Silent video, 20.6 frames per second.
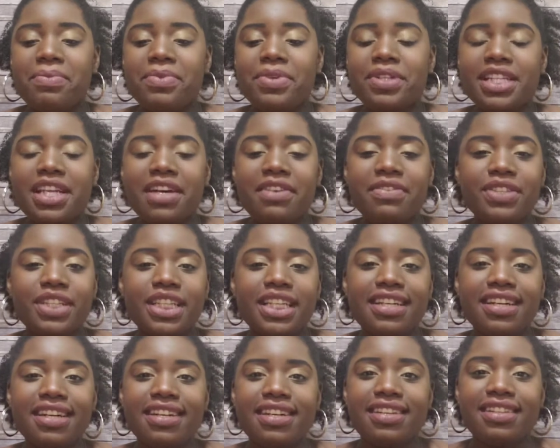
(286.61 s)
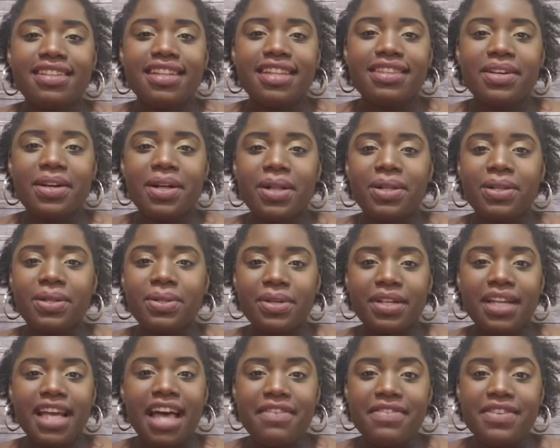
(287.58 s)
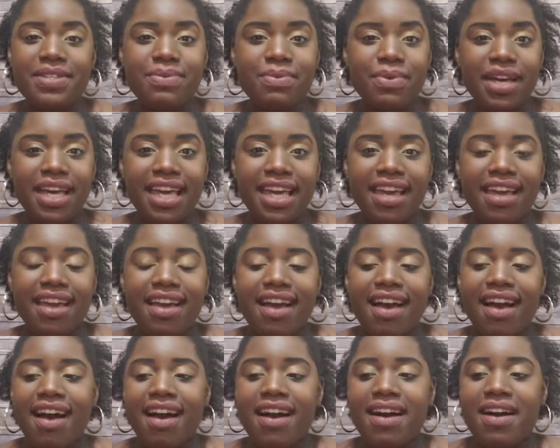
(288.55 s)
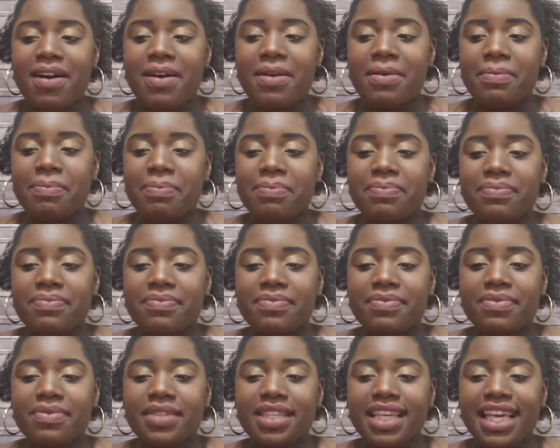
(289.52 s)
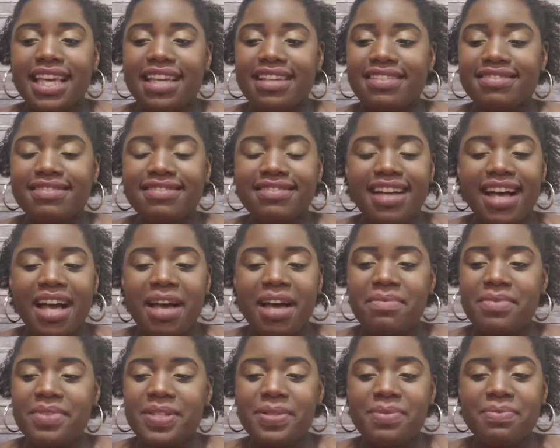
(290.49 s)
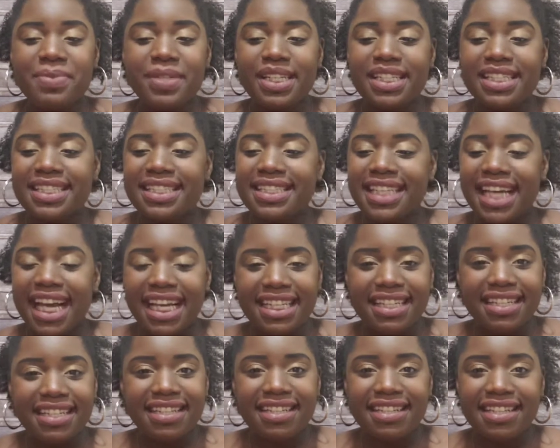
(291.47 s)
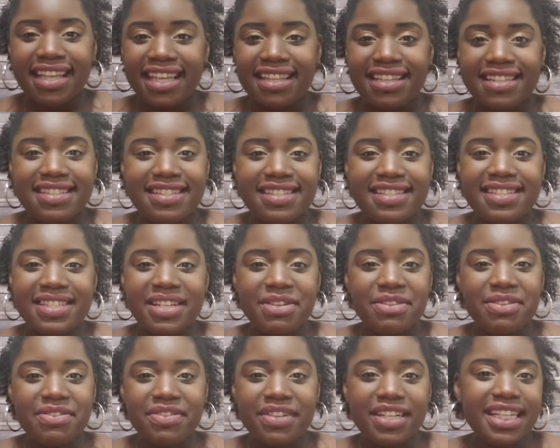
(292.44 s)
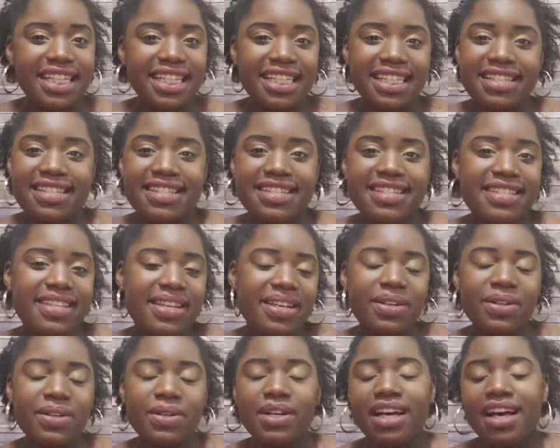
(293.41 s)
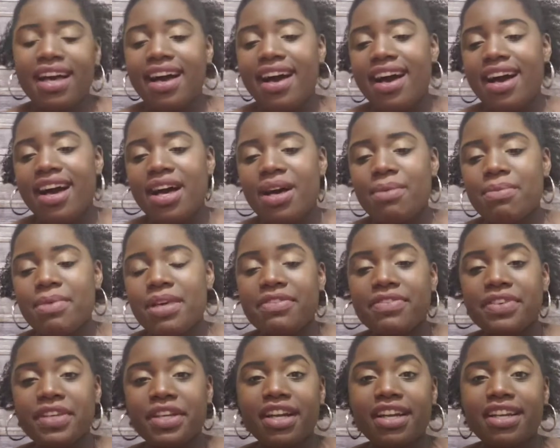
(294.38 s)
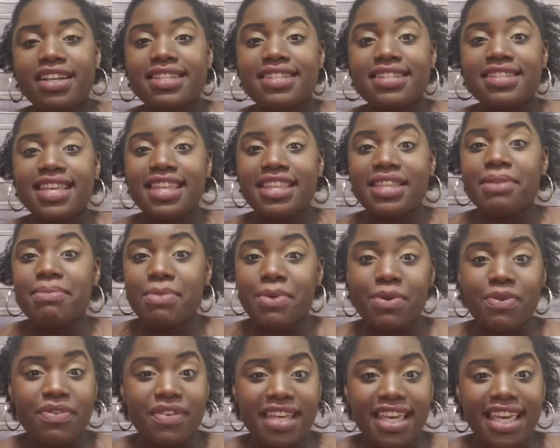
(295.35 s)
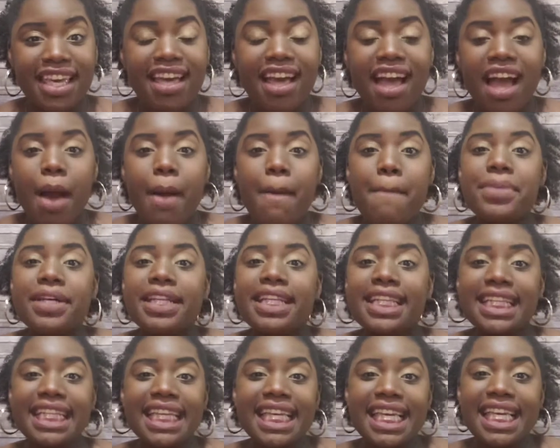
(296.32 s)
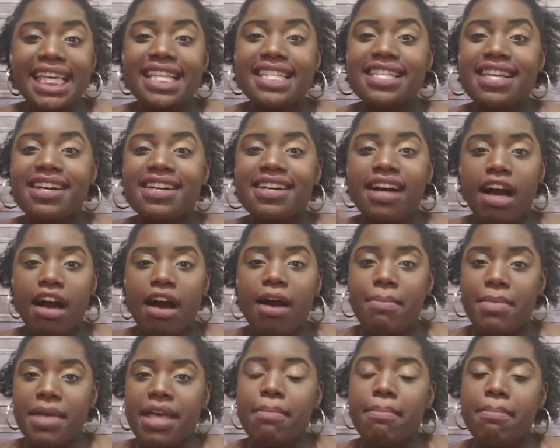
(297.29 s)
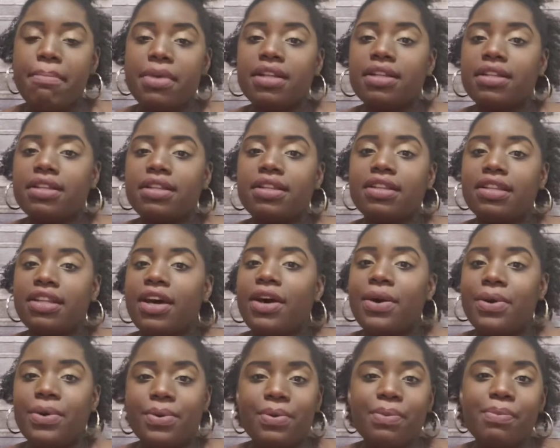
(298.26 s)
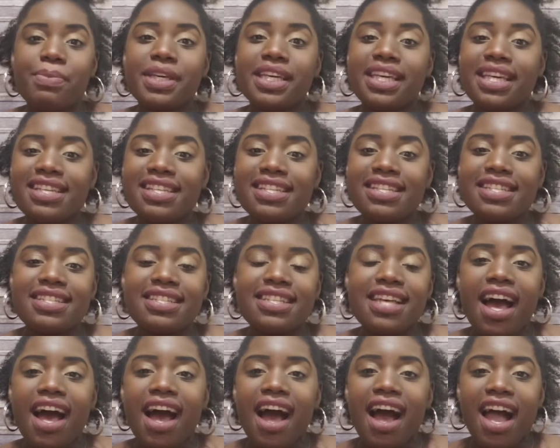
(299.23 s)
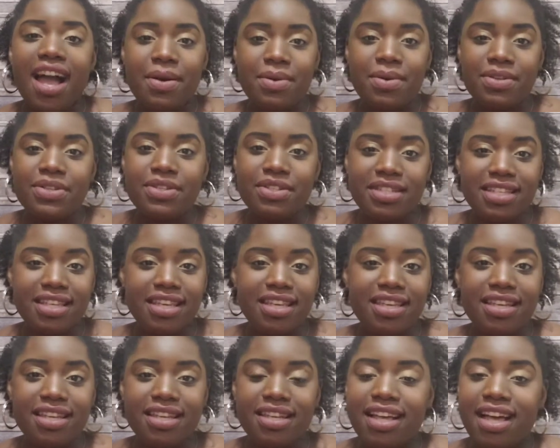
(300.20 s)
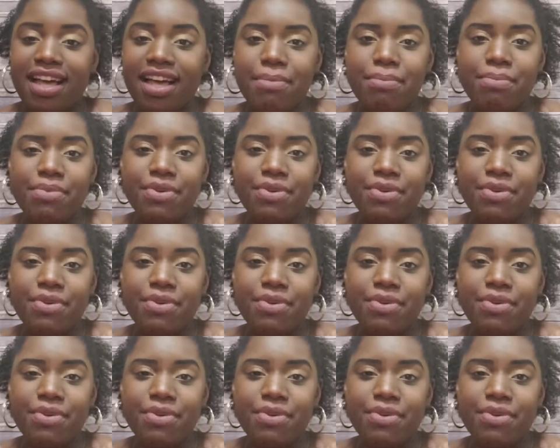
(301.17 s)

We're definitely gonna let the Lord have his way, and I'm super excited. Like, this is so fun. So if you're gonna see the movie, please comment below, because I'm gonna go see it. I